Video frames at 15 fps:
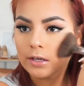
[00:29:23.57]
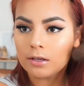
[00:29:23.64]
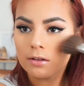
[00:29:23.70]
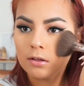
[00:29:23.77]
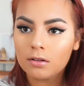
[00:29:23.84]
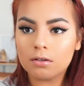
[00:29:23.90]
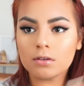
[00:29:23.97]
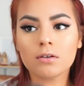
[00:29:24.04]
it.
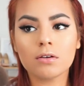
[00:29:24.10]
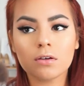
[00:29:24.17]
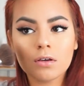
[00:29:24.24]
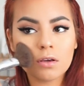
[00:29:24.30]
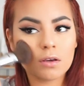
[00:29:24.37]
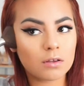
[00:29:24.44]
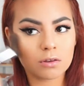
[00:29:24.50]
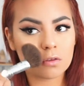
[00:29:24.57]

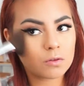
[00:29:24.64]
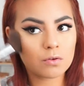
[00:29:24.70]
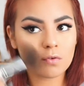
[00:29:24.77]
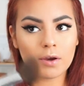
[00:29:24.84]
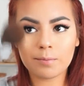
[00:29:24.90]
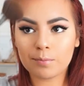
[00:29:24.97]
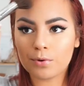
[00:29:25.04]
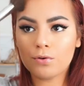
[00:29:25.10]
It's
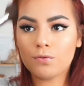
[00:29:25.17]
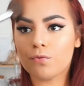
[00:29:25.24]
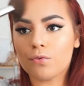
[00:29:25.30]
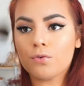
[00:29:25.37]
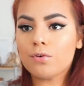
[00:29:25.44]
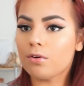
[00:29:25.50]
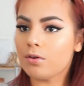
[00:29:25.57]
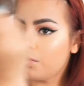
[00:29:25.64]
quite beautiful.